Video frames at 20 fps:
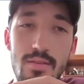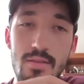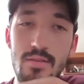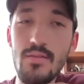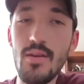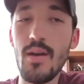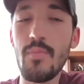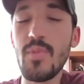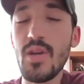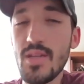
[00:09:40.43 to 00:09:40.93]

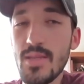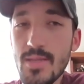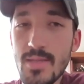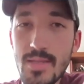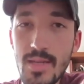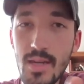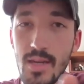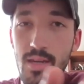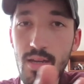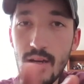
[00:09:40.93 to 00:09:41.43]
I'm not
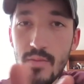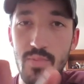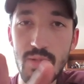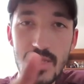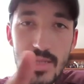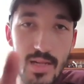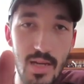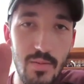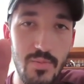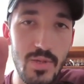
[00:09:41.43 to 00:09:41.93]
saying I'm
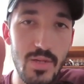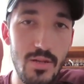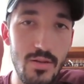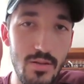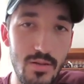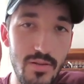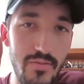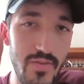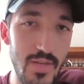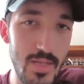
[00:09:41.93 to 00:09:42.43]

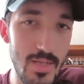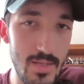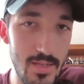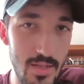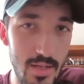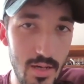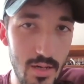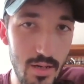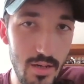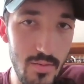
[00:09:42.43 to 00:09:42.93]
skeptical of this
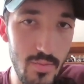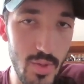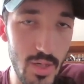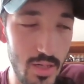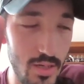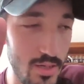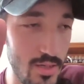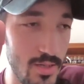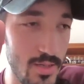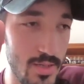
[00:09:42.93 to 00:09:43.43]
line
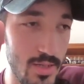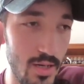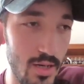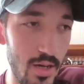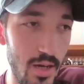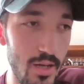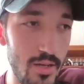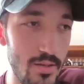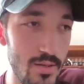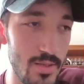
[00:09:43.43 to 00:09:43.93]
because
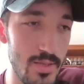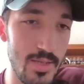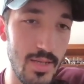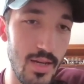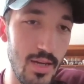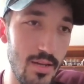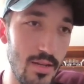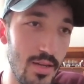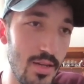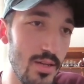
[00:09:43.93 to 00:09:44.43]
I
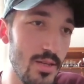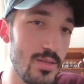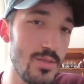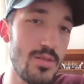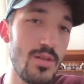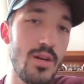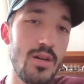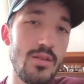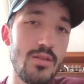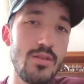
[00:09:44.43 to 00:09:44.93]
understand he's
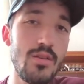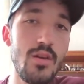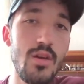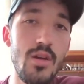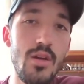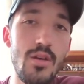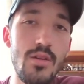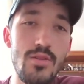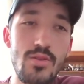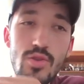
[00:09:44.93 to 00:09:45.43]
not
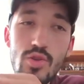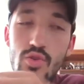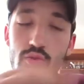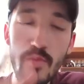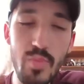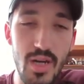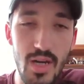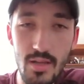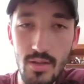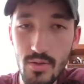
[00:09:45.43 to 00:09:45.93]
too
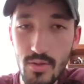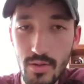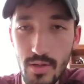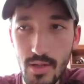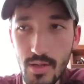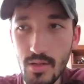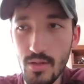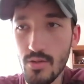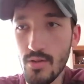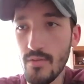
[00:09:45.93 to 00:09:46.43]
bad
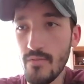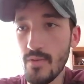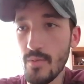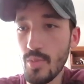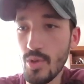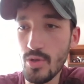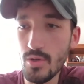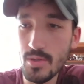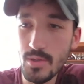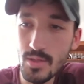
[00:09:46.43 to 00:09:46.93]
looking of a
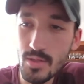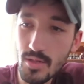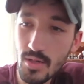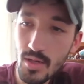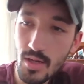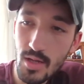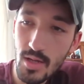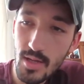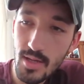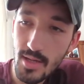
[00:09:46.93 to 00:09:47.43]
person,
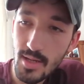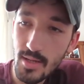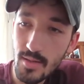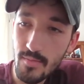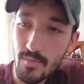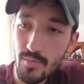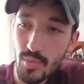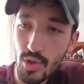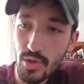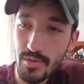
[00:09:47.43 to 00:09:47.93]

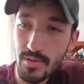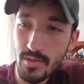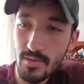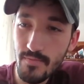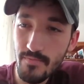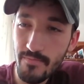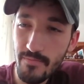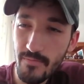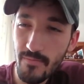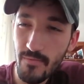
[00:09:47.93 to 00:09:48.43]
but
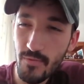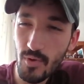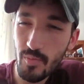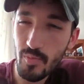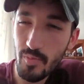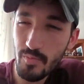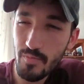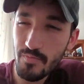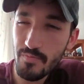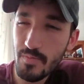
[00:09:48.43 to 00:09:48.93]
for
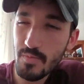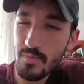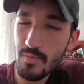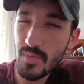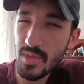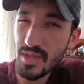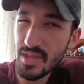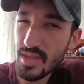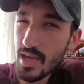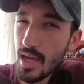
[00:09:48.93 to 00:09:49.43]

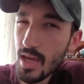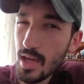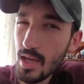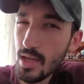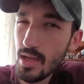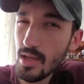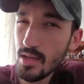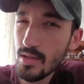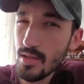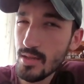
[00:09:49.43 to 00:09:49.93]

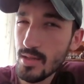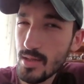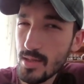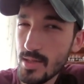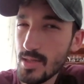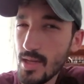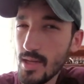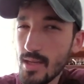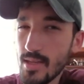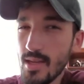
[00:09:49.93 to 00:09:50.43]
they to
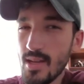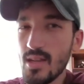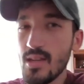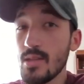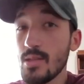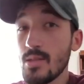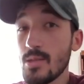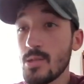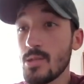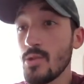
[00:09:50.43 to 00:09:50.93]
say that
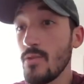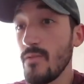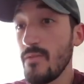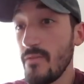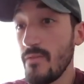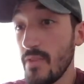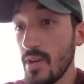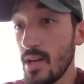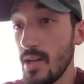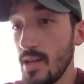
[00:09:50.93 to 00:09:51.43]
he's so
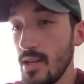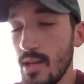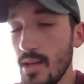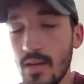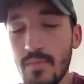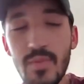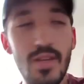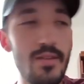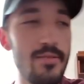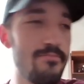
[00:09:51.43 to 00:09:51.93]
fine,
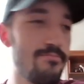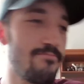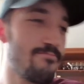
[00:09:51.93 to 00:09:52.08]
I mean,